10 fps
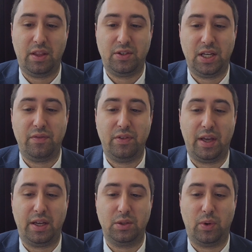The 7th
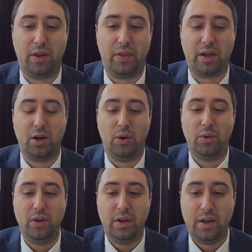day is when they go
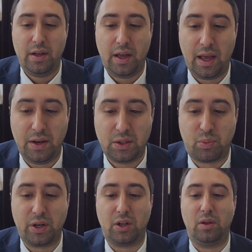and
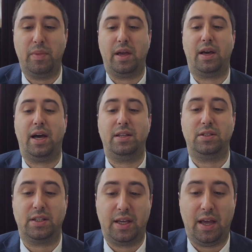sprinkle the Mei
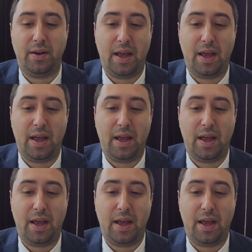Chatas again.